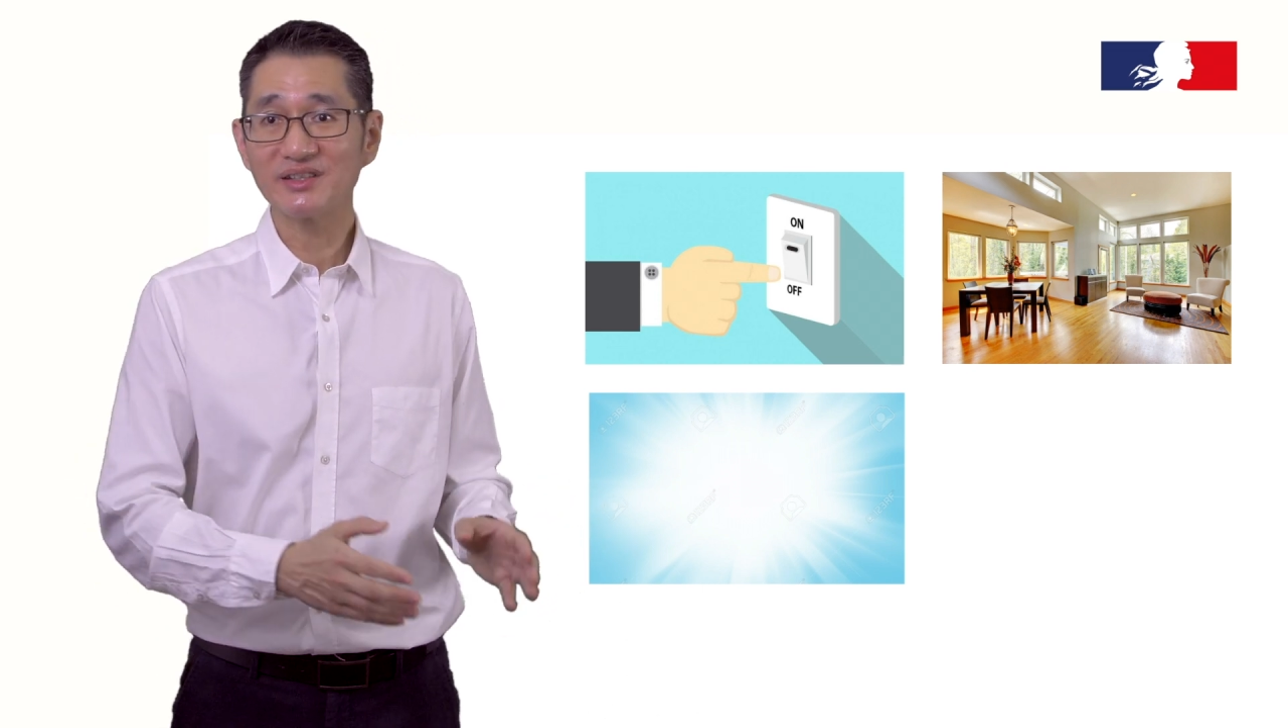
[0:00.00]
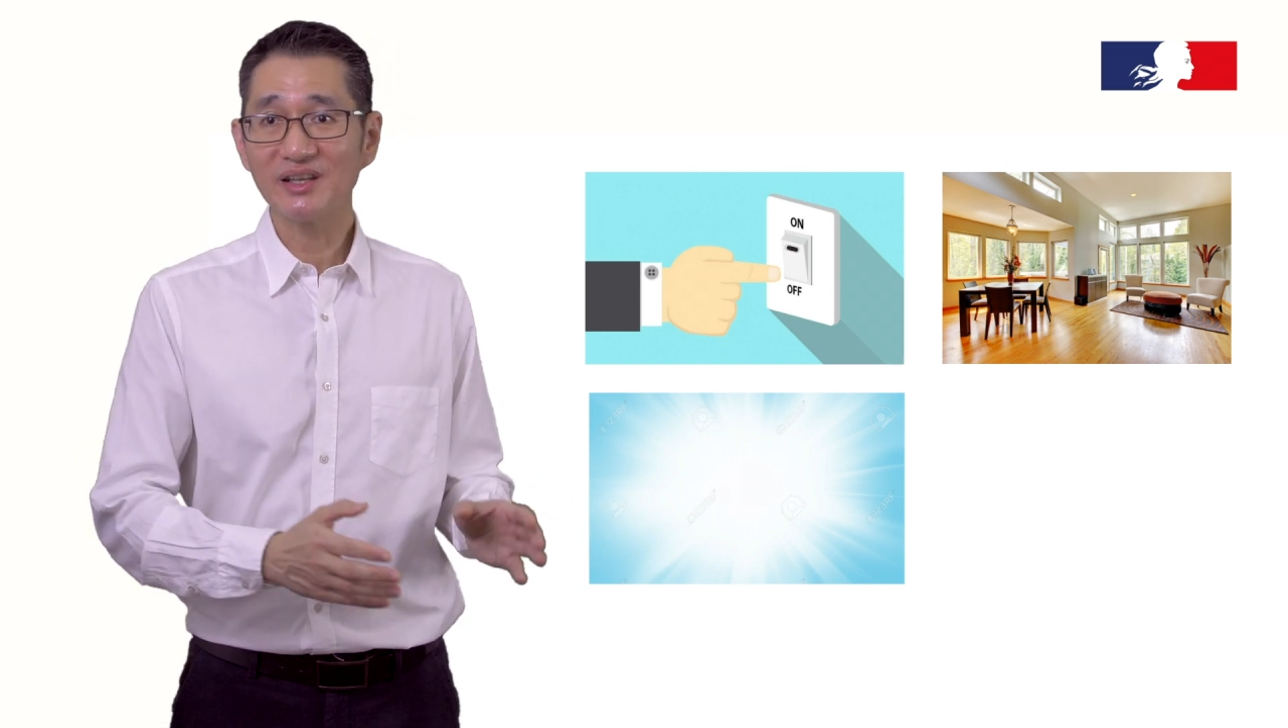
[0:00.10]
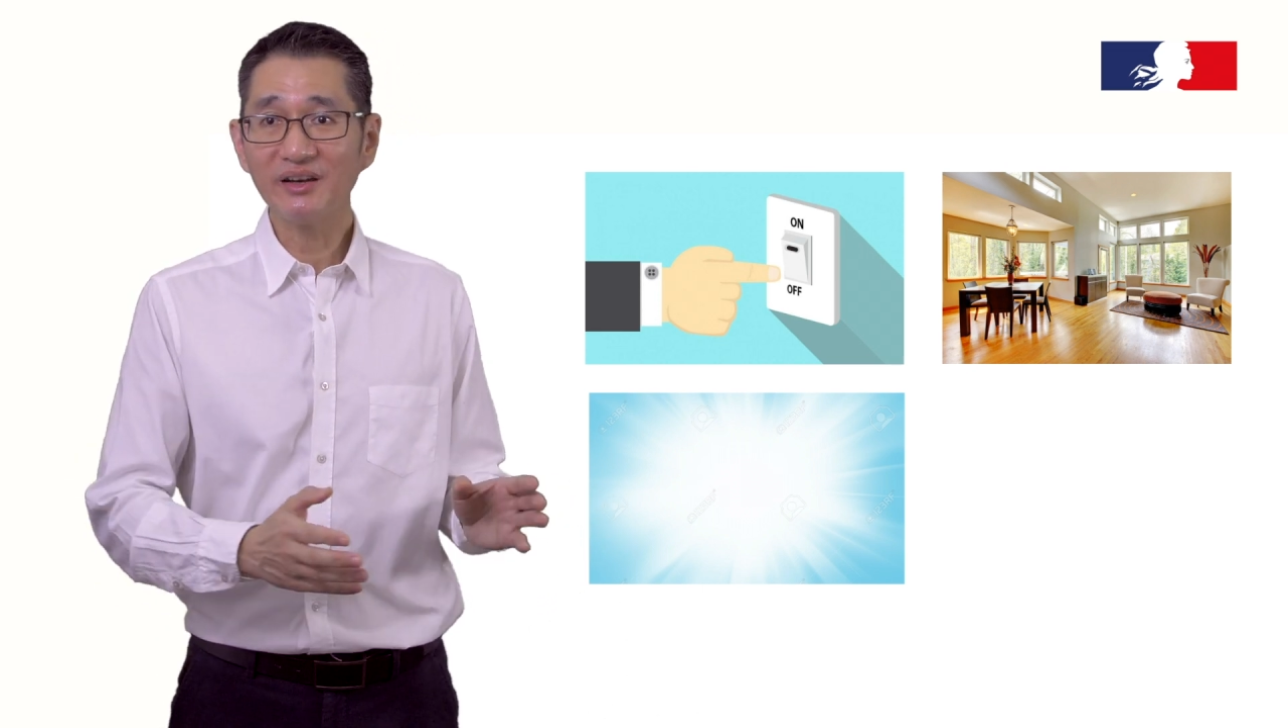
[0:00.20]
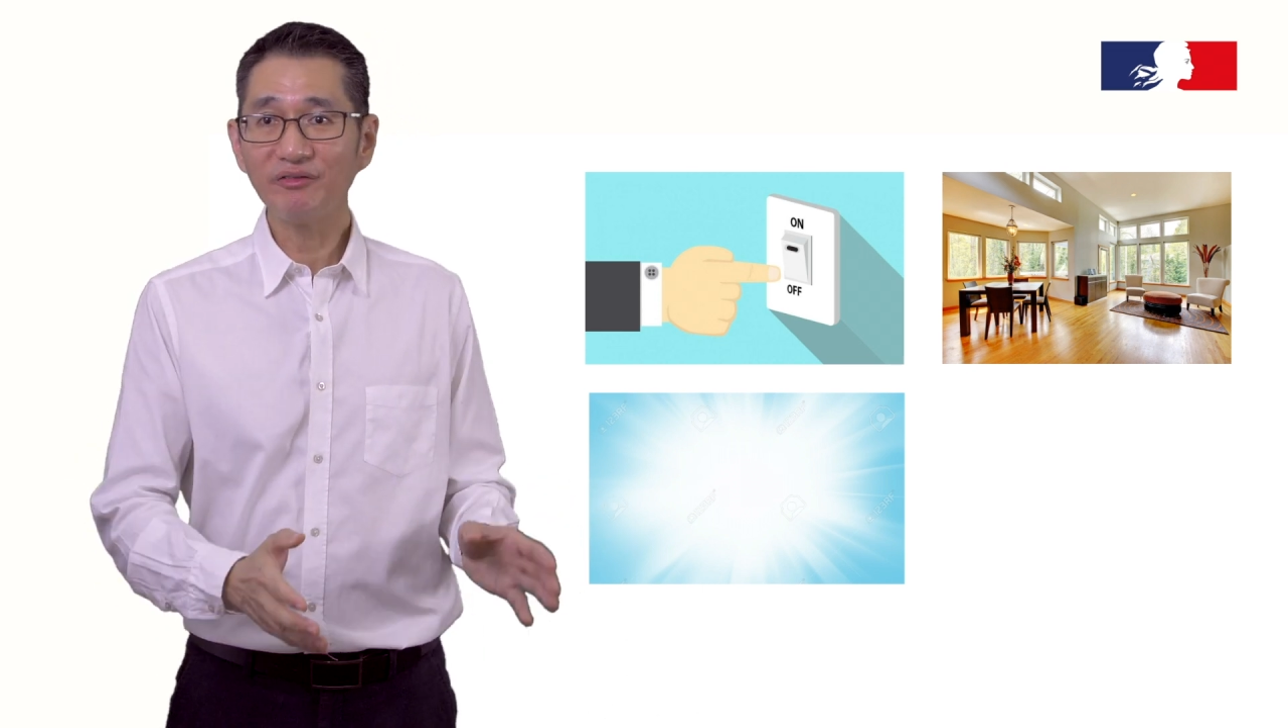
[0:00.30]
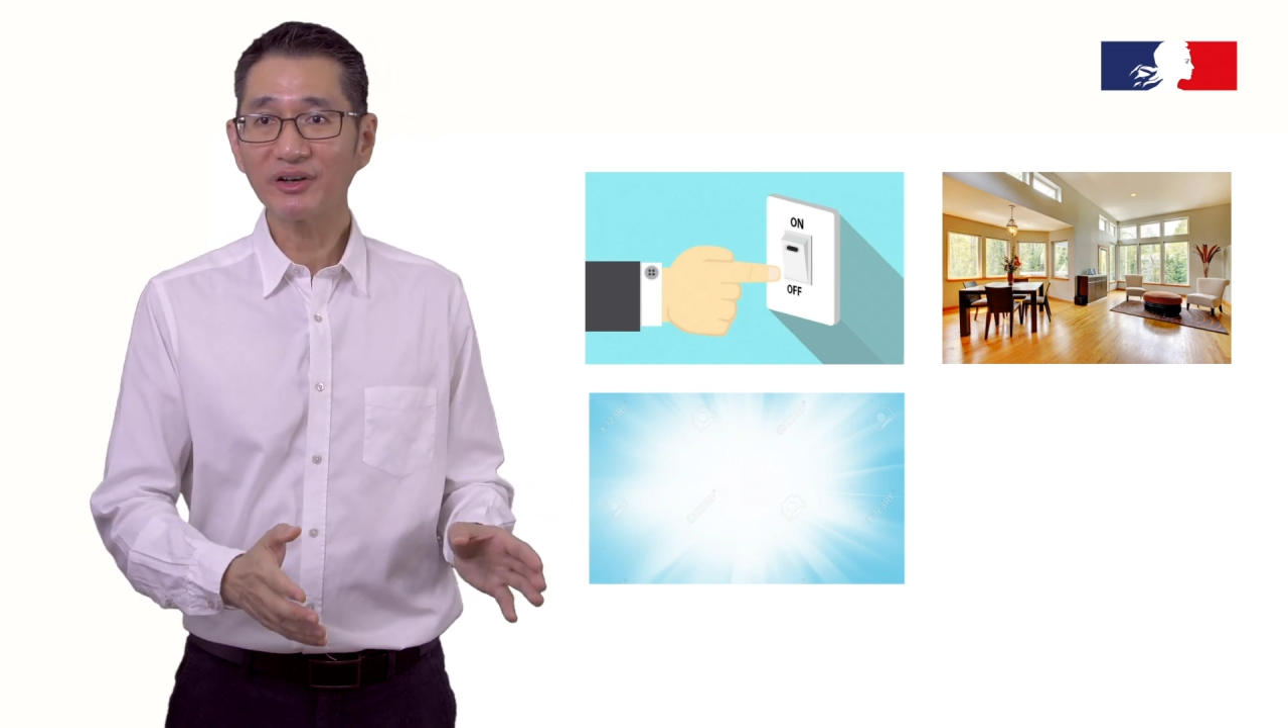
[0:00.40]

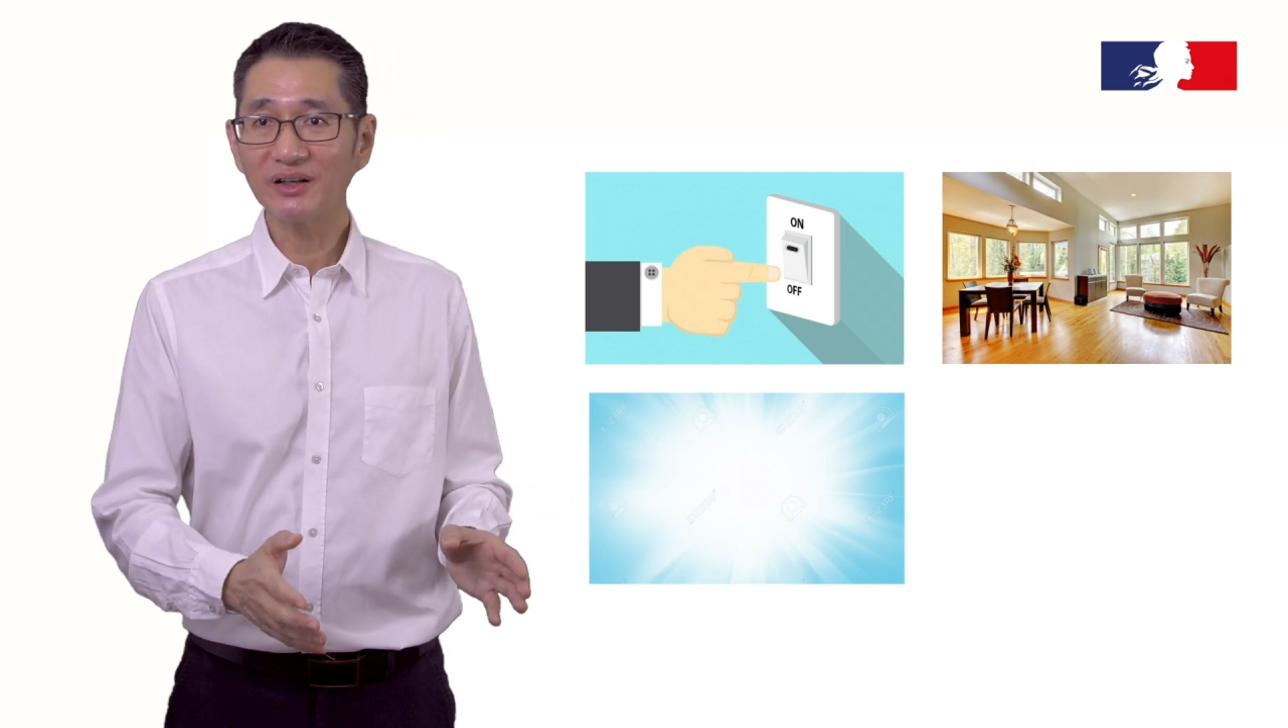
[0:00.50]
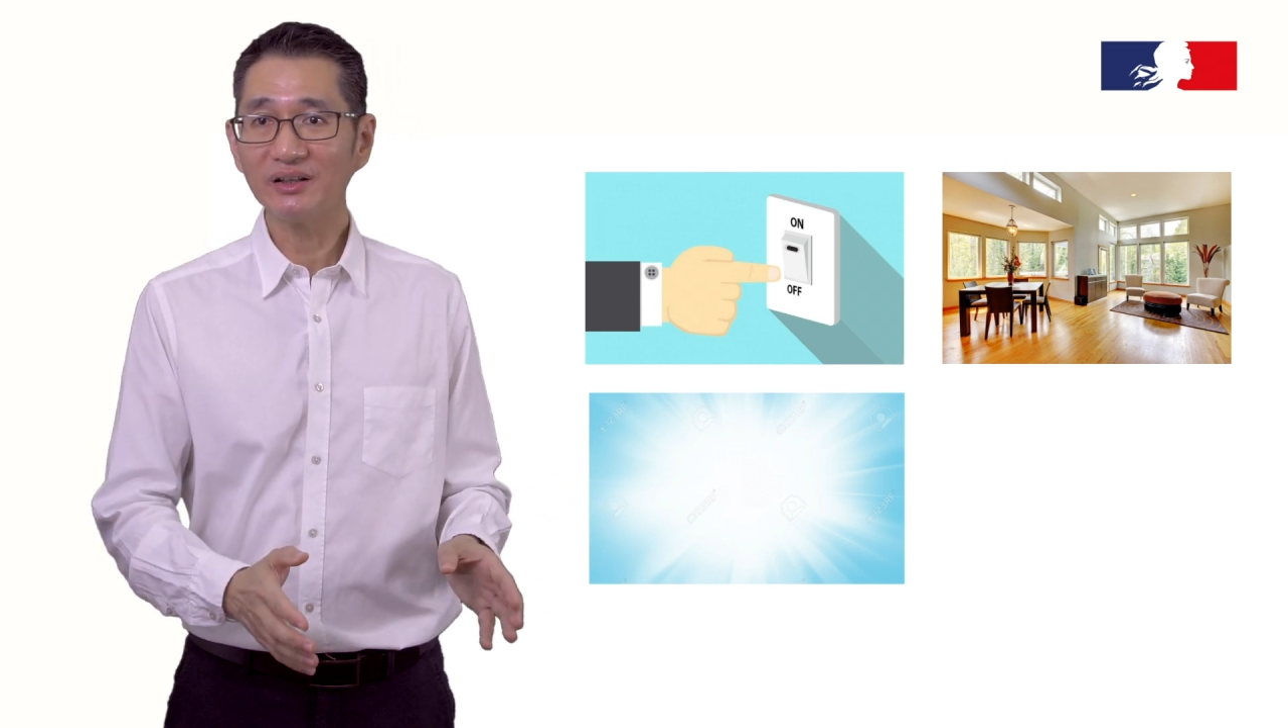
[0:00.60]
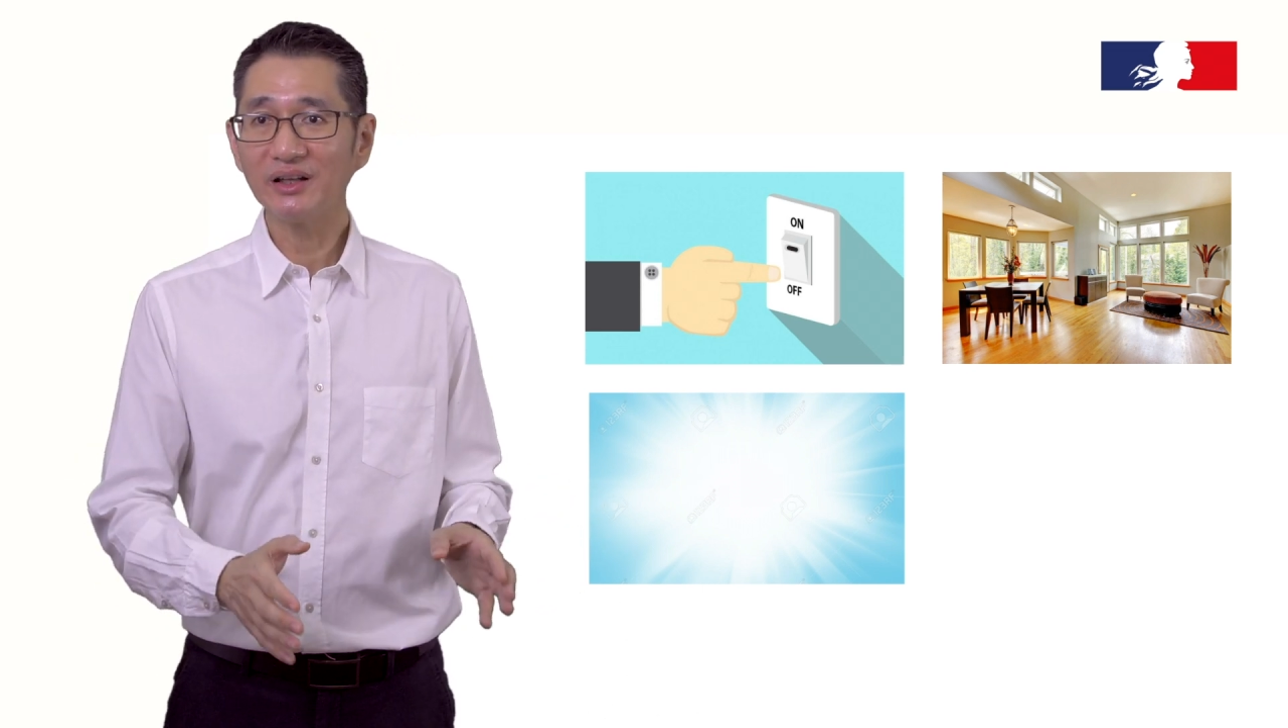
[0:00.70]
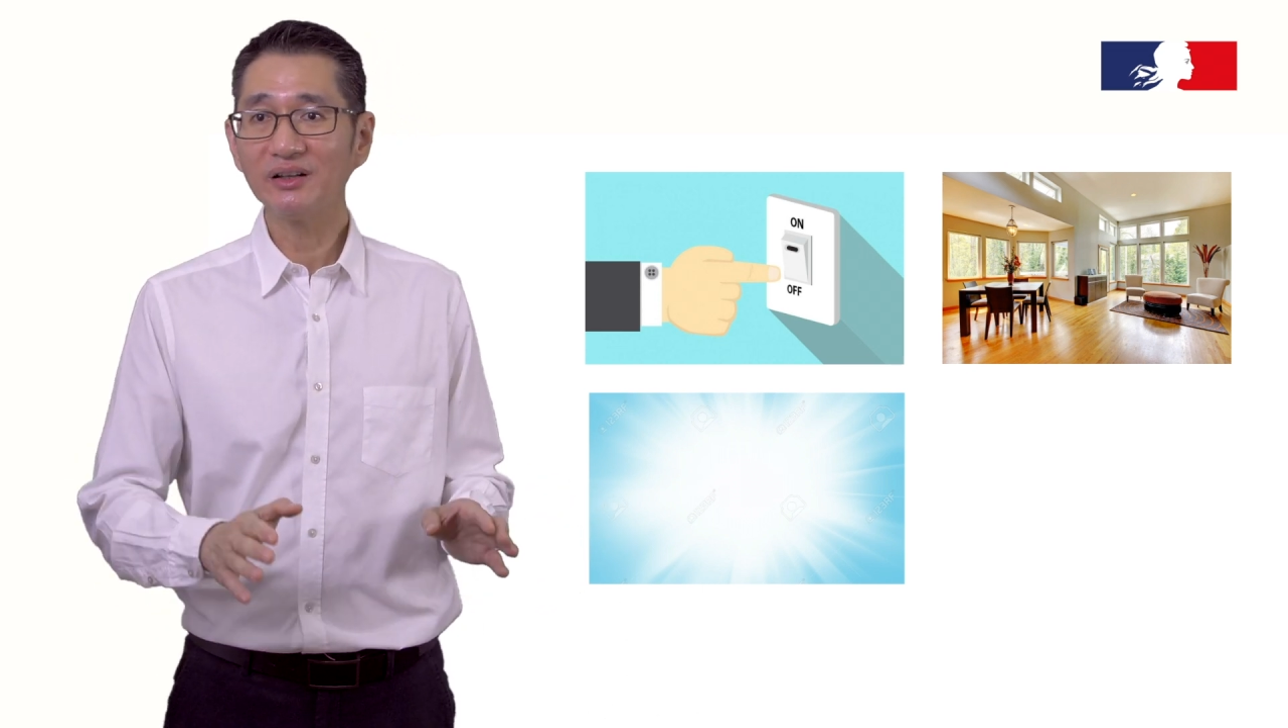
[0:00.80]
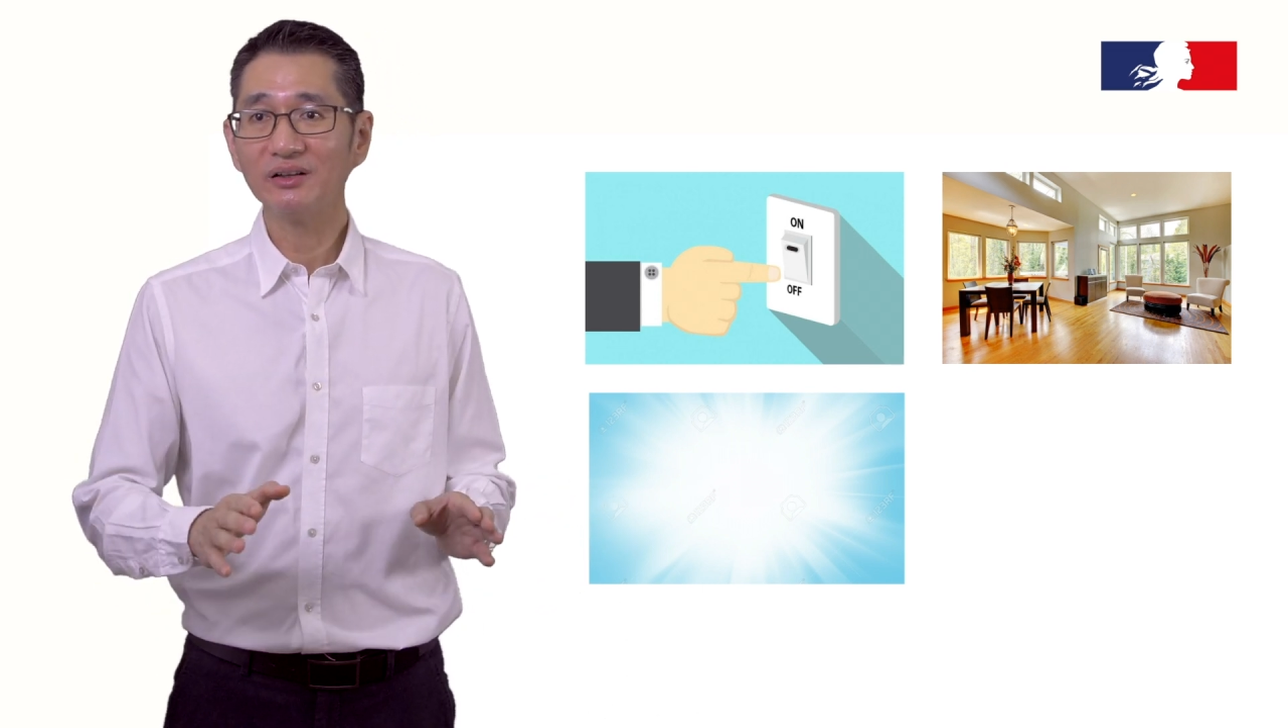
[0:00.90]
significantly